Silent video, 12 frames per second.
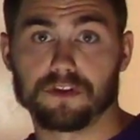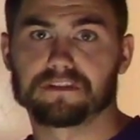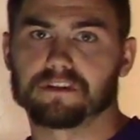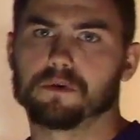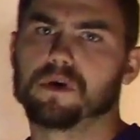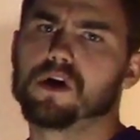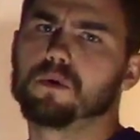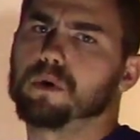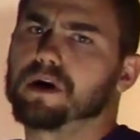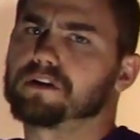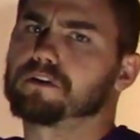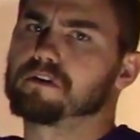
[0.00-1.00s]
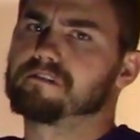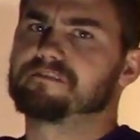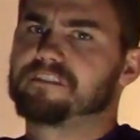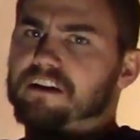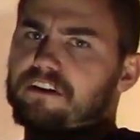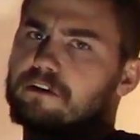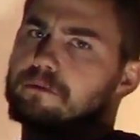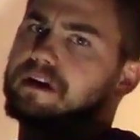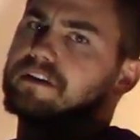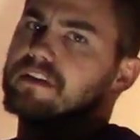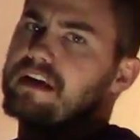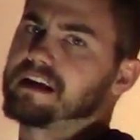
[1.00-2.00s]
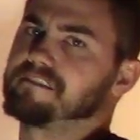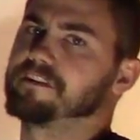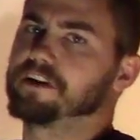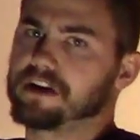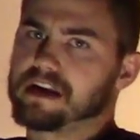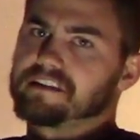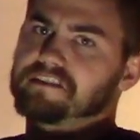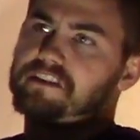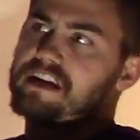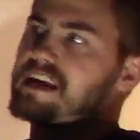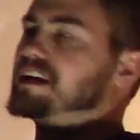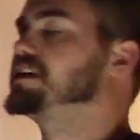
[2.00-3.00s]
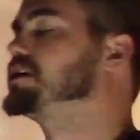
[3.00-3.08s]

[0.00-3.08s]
So water very readily and very easily,